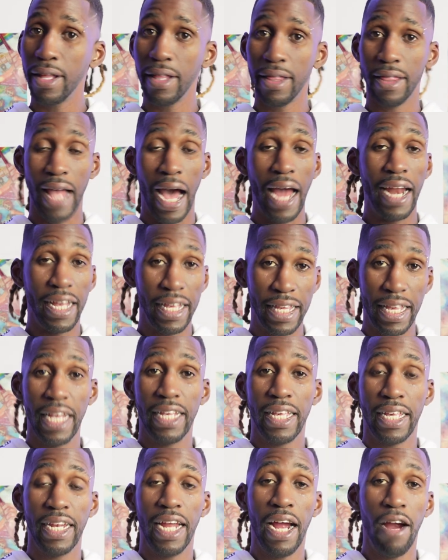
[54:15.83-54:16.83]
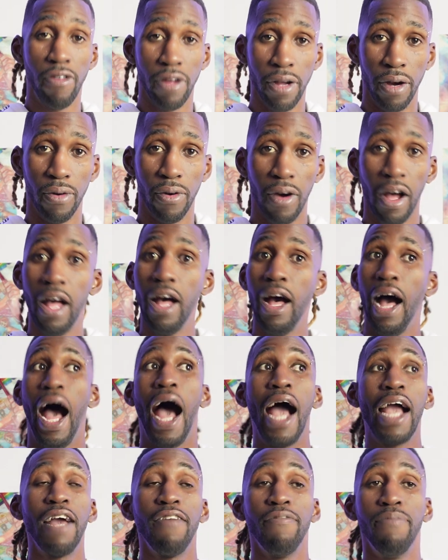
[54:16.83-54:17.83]
That is a scenario.
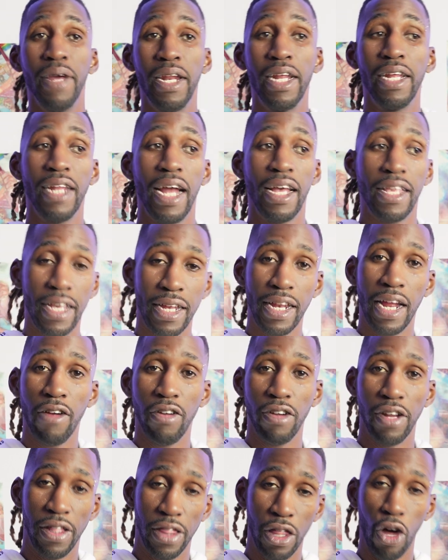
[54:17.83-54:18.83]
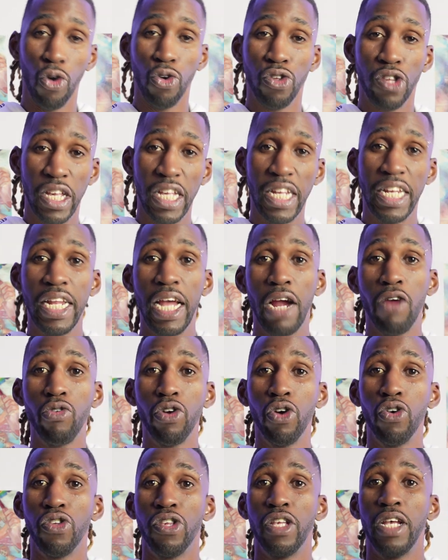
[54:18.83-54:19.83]
I have been in that scenario. Those
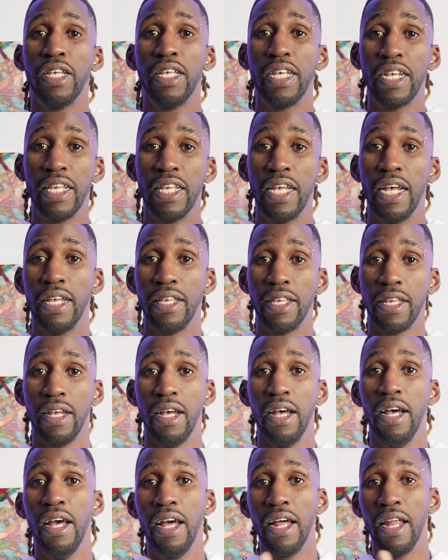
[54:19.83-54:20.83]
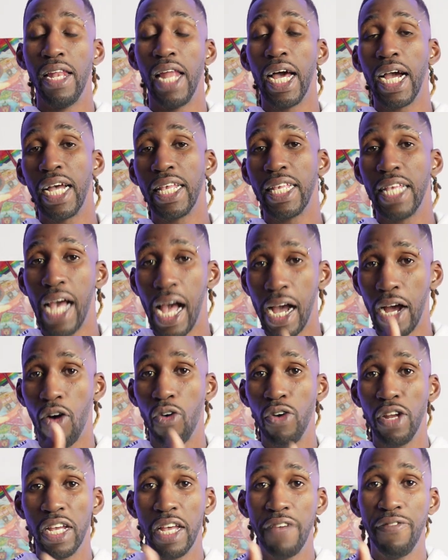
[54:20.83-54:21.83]
scenarios just exist. Like I said, I can
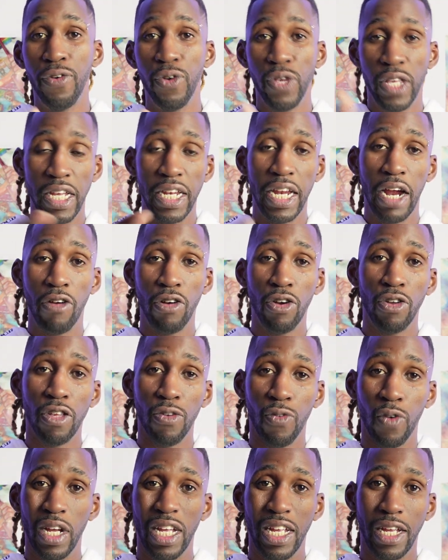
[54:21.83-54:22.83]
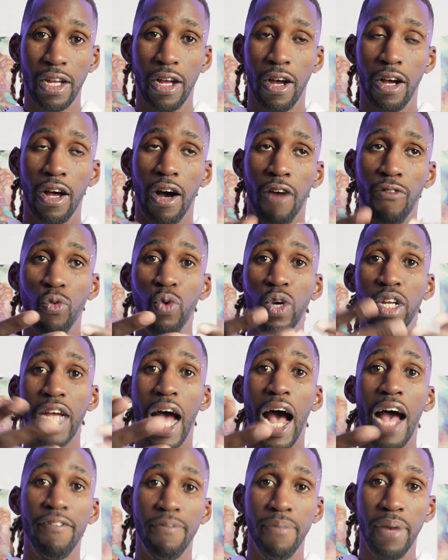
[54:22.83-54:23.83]
only give you scenarios of which
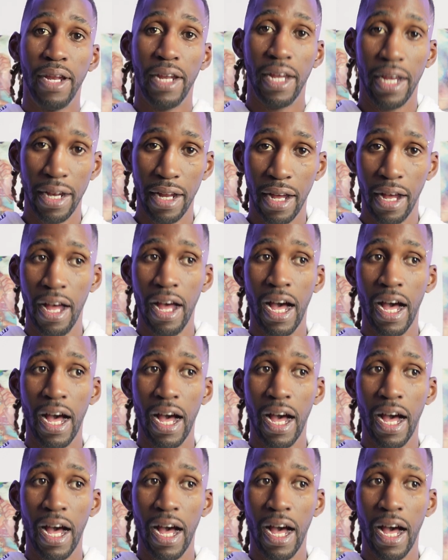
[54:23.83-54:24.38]
I've been in.